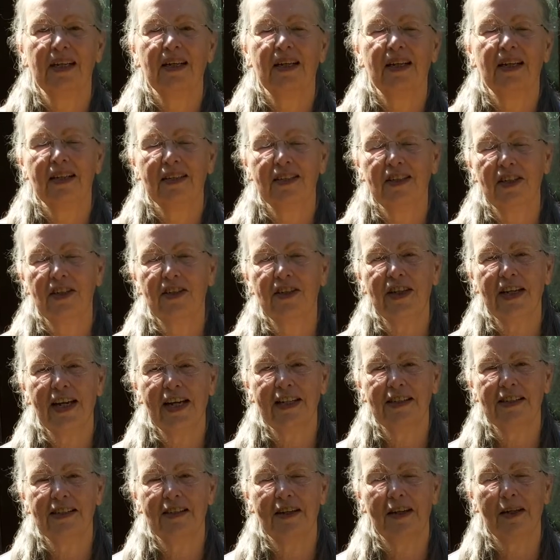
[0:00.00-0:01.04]
Until the
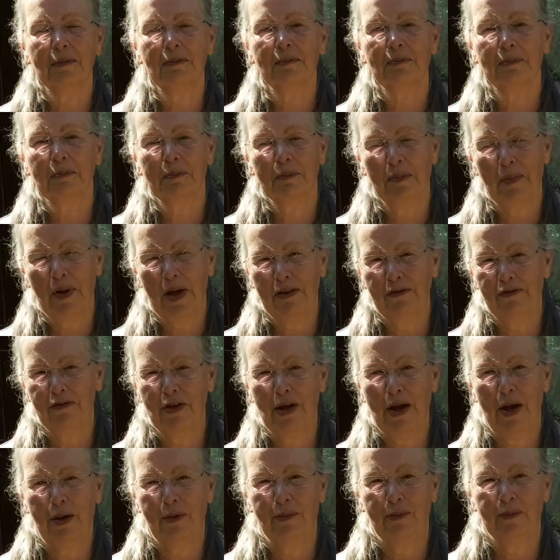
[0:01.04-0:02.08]
next time, bye for
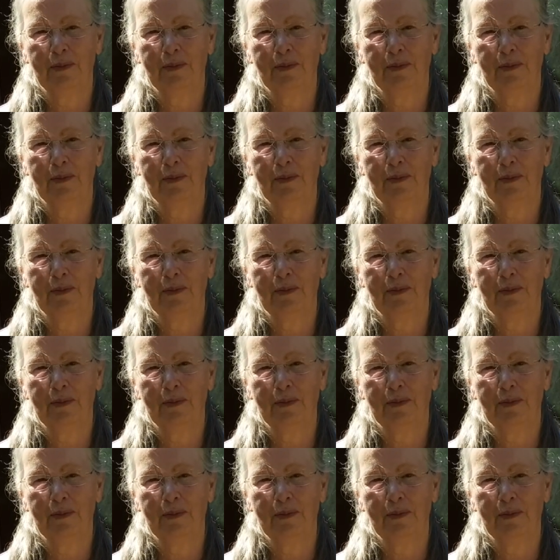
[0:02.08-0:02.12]
now.